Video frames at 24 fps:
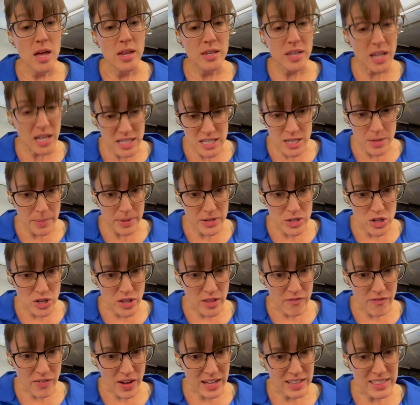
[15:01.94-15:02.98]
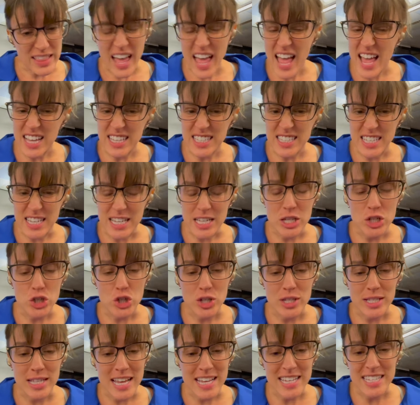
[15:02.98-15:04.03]
Not to mention the fact that SD is
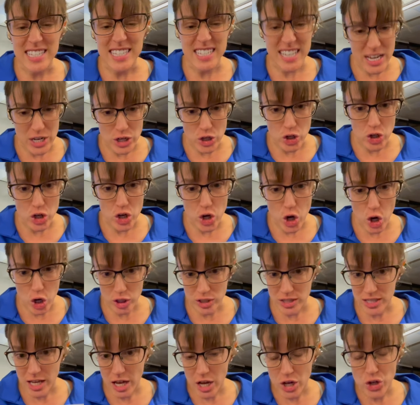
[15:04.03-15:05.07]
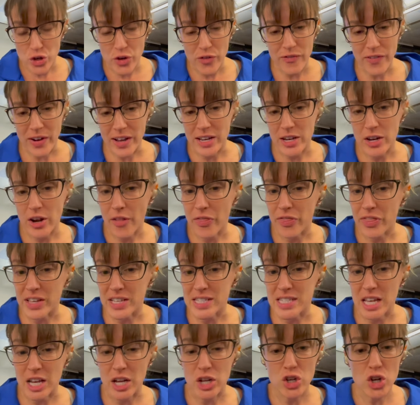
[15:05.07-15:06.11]
just a standard card slot, and you find it on things
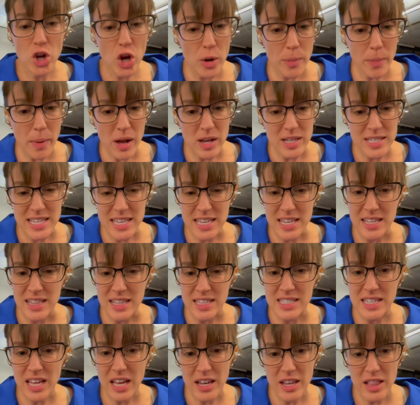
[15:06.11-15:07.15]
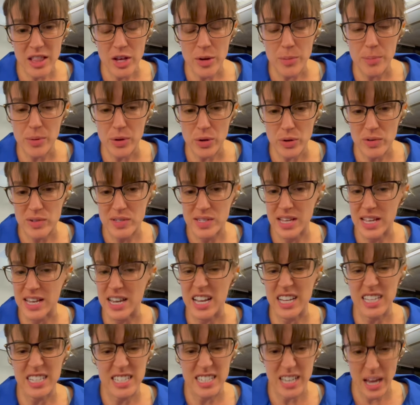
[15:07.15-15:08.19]
like a NAR box and then the sides of the computers and
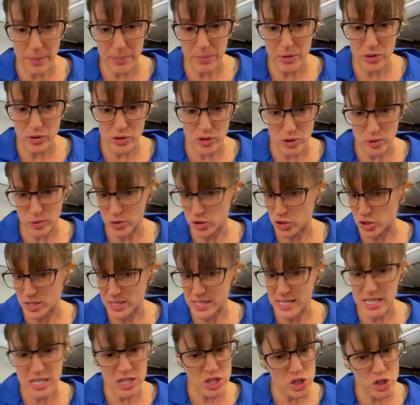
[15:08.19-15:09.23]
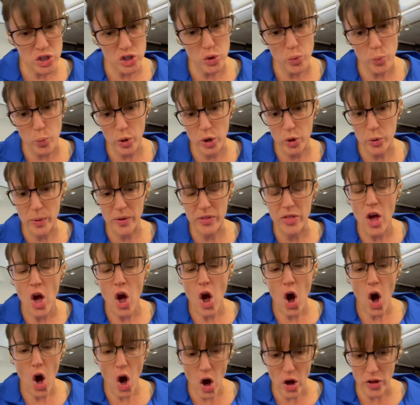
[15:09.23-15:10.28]
adapters, so it's just easier to work with
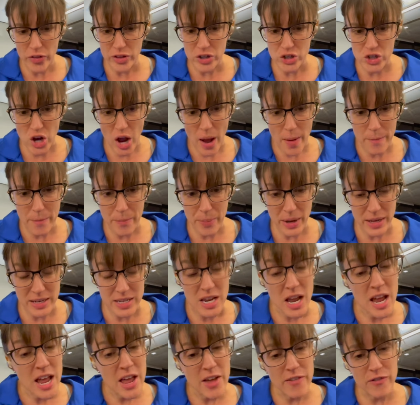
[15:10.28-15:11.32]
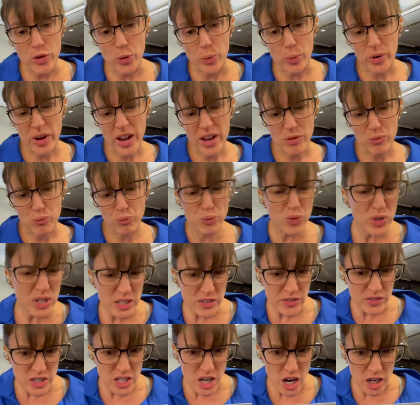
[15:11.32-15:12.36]
on the job. But if you were a real
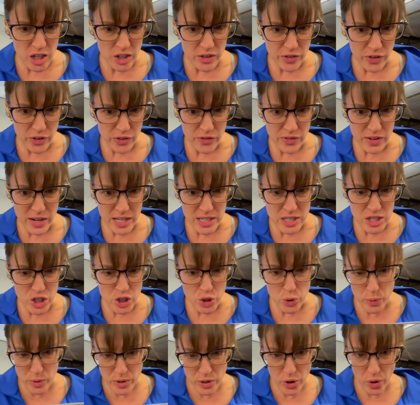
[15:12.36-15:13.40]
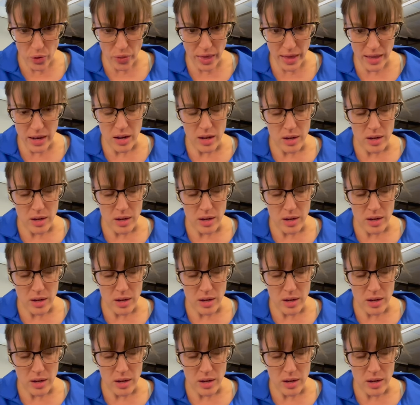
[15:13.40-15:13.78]
photographer, Vanessa, you would know that.